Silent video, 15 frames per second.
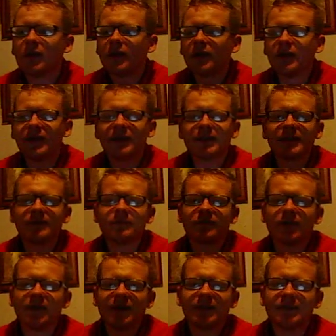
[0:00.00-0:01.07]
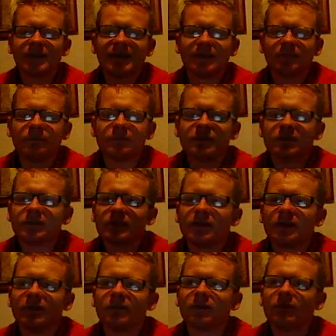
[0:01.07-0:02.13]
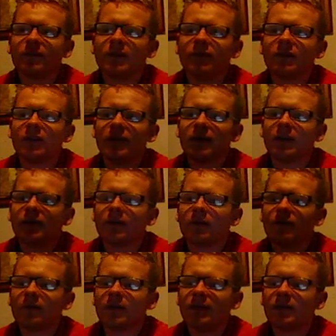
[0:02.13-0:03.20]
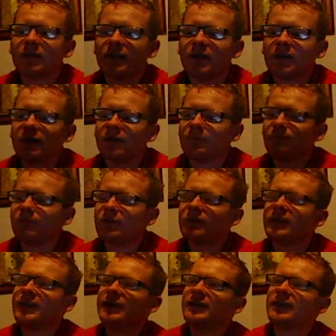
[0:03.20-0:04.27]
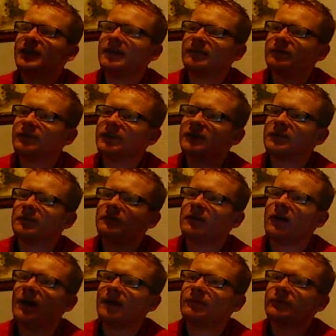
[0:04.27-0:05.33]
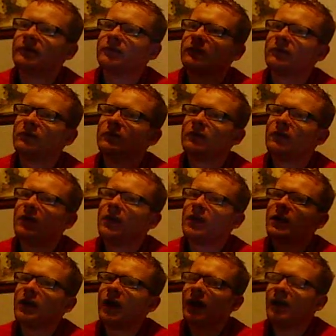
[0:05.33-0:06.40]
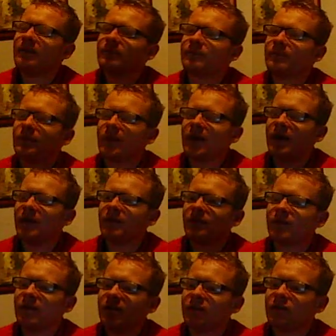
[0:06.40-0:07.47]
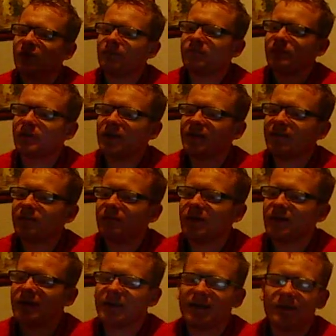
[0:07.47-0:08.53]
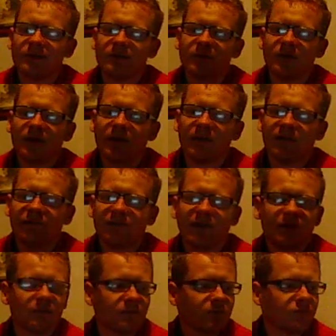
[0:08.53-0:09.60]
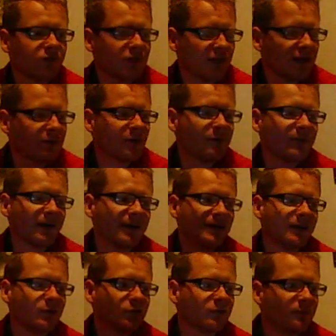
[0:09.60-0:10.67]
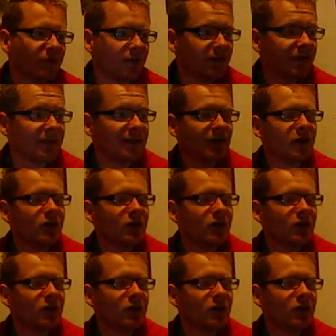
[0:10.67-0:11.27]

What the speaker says: he lives in the book. He survives, and in the place where instead of Gennaro being killed by the